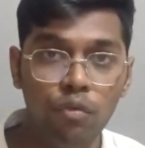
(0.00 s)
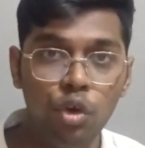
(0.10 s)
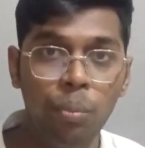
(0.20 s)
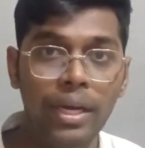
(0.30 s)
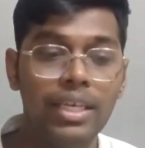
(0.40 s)
how
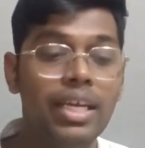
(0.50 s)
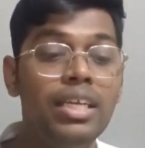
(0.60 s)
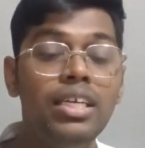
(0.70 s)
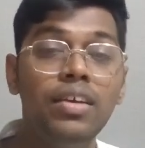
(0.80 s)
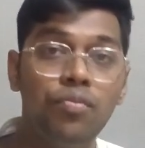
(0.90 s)
you
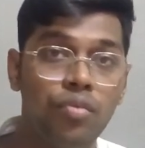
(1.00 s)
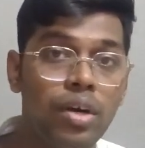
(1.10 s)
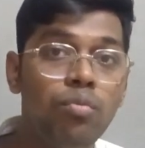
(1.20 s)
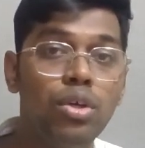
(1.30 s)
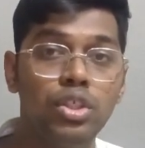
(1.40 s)
maintain
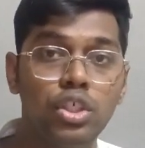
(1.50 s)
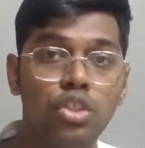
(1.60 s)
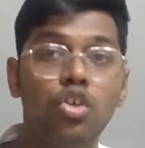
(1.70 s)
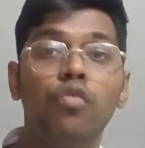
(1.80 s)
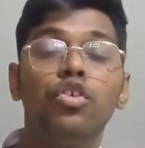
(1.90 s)
different
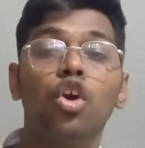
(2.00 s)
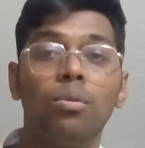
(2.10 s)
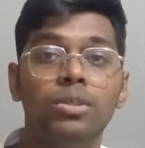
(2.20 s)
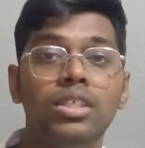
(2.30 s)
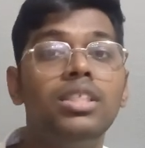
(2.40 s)
versions of your
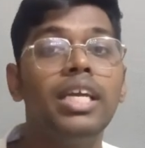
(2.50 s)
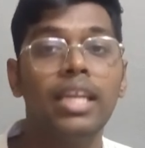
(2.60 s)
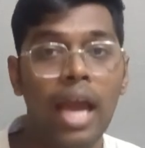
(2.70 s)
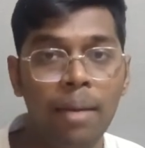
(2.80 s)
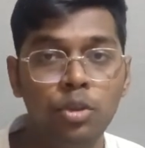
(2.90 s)
objects
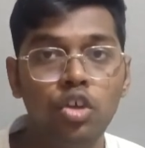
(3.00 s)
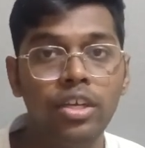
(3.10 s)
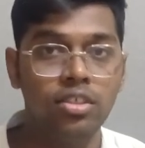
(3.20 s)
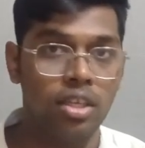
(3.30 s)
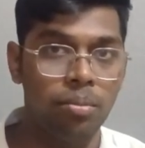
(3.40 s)
in
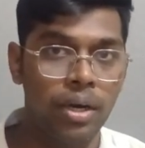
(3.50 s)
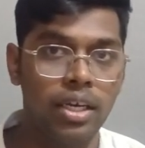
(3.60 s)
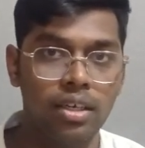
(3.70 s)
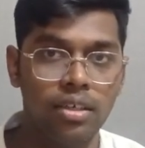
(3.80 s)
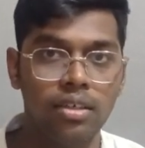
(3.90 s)
Amazon S3
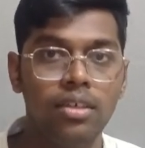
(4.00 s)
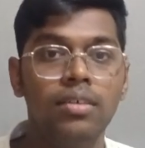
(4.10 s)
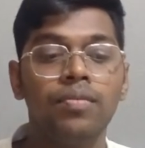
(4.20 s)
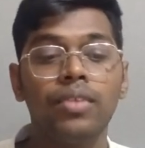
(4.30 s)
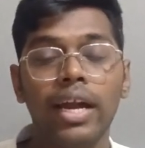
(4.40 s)
bucket
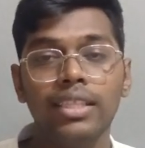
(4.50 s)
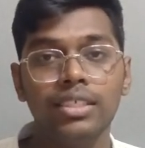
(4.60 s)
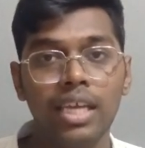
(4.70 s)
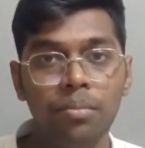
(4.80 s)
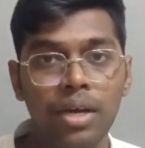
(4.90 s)
and at
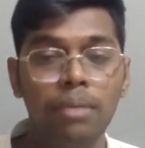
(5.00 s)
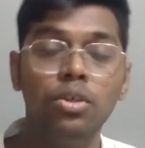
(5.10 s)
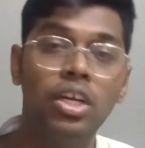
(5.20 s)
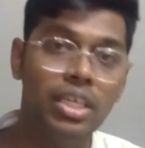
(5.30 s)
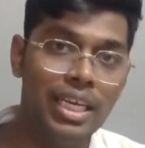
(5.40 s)
the same
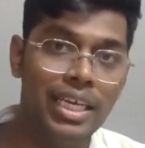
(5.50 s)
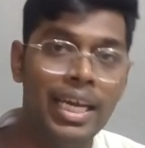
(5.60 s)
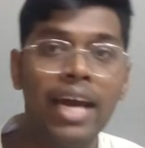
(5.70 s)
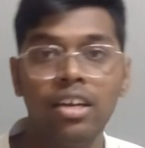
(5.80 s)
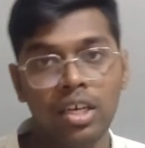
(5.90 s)
time you can
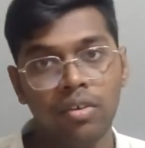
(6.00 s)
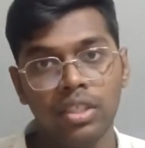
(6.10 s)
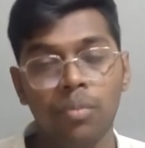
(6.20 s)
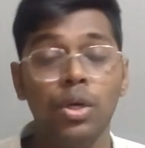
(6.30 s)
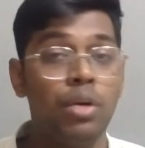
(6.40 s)
delete and
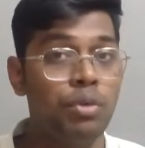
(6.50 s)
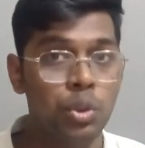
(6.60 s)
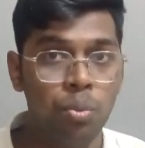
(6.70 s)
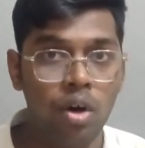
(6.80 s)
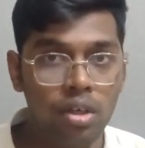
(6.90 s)
recover them whenever
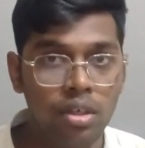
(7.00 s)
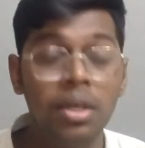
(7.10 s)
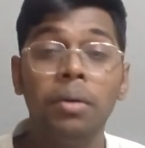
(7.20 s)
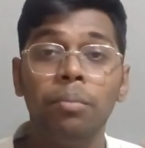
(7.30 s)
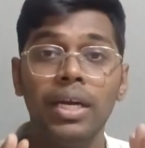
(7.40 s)
you want.
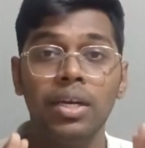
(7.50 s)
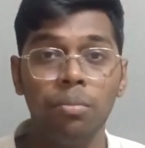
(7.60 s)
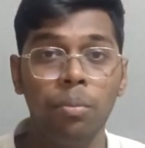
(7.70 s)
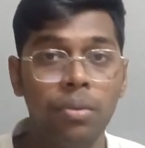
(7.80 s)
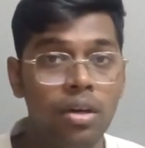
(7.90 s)
But
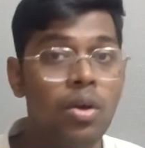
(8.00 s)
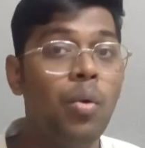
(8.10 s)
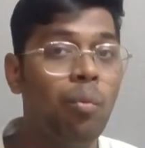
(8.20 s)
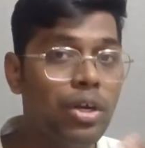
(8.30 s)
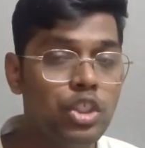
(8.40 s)
remember,
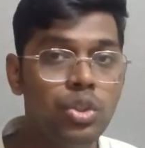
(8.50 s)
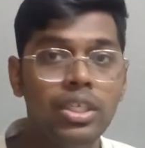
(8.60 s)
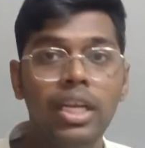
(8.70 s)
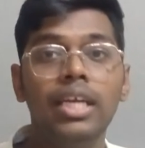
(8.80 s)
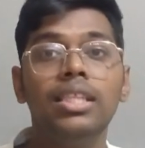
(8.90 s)
once you
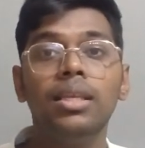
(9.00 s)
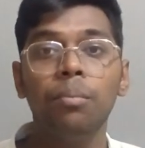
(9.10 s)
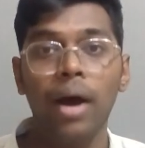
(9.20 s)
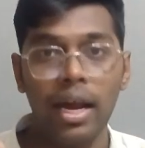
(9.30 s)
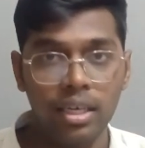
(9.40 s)
delete
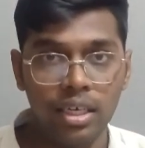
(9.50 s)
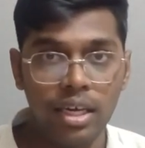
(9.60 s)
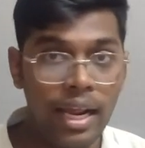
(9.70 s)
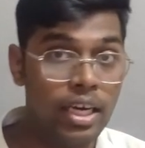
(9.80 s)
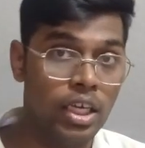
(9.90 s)
the marker
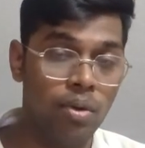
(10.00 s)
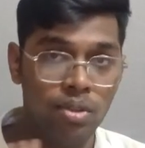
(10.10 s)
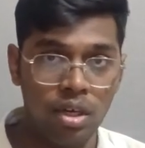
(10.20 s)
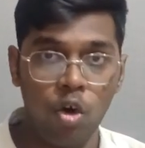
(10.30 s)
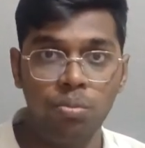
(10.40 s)
and
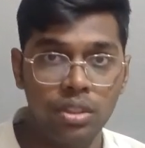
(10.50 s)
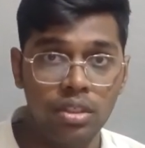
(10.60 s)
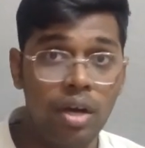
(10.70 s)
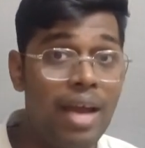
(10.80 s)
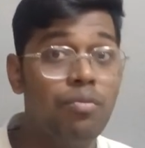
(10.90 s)
recover that
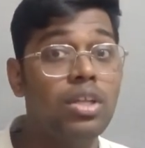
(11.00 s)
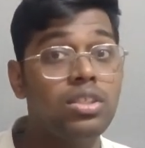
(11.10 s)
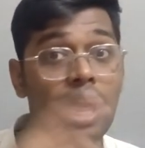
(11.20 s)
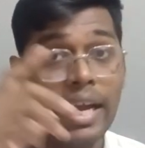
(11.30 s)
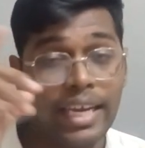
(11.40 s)
object and
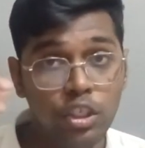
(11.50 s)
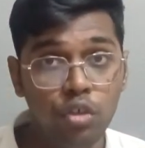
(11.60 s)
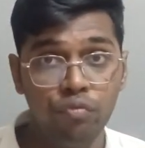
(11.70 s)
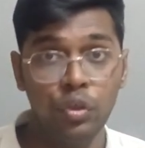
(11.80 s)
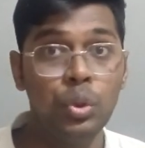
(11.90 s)
once again
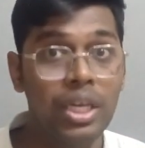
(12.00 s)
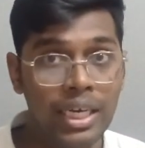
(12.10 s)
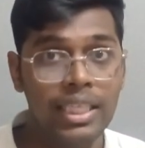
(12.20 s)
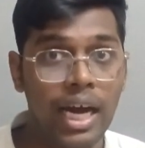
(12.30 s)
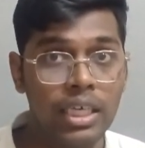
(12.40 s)
if you
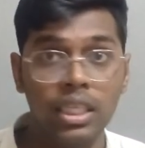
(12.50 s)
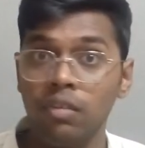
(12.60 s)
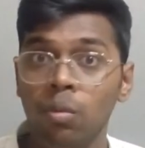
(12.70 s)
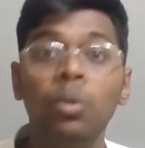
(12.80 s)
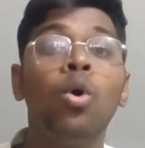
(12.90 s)
delete that,
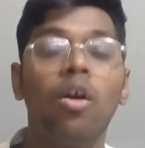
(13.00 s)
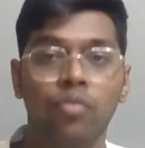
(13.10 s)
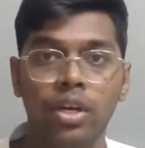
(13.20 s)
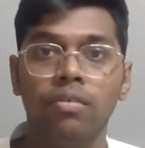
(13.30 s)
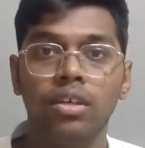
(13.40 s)
it will be gone
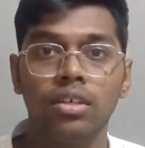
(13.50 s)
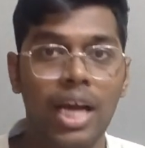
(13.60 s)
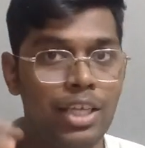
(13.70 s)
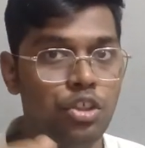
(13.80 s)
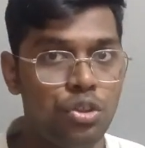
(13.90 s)
forever.
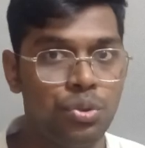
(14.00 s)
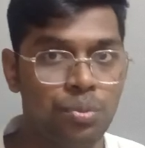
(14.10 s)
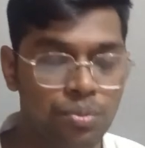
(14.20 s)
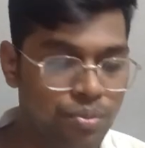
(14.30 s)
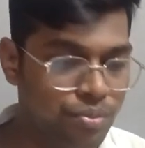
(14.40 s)
I'll show you.